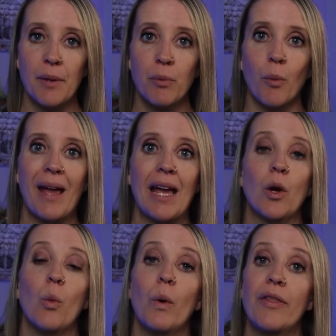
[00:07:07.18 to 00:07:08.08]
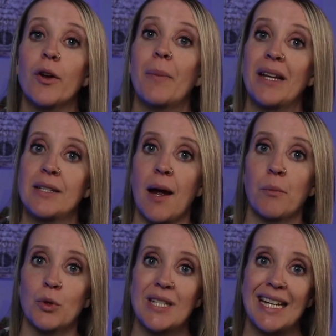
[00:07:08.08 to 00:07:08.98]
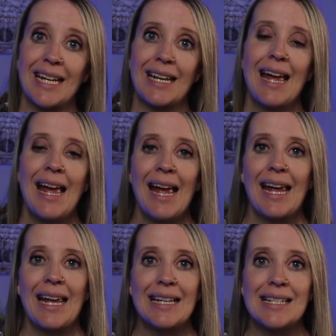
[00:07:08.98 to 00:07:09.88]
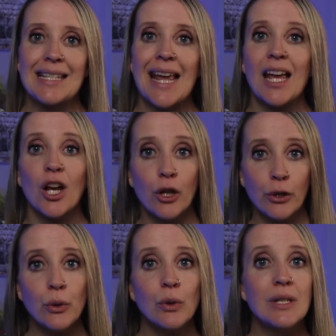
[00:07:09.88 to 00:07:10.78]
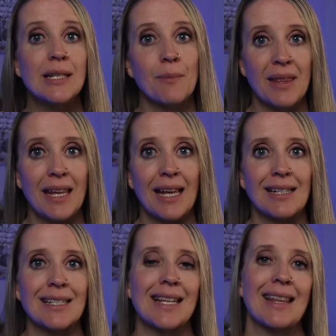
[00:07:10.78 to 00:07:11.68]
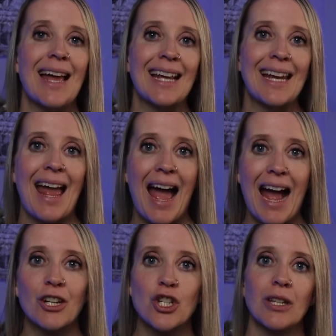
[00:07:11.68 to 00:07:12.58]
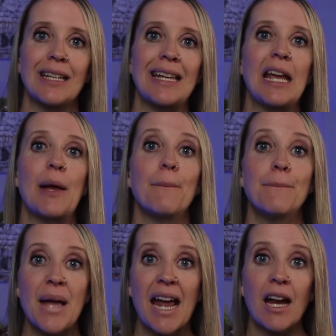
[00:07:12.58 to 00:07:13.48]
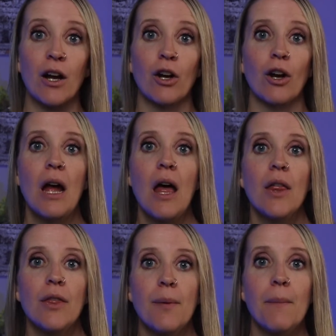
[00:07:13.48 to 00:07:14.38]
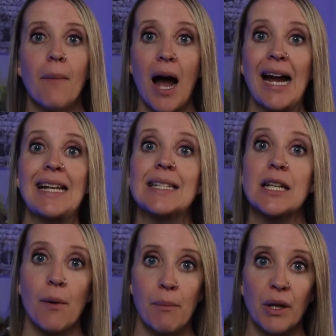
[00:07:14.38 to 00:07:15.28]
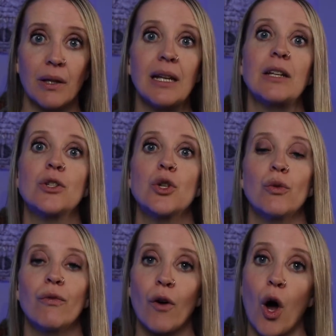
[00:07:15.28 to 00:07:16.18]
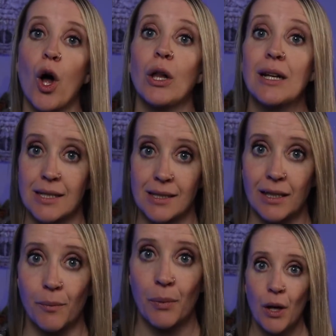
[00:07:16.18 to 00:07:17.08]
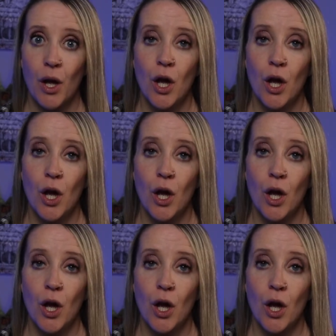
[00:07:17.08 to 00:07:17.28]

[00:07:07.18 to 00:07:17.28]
people make with their bedtime routine is they include some things that can actually impair the mind's ability to fall asleep.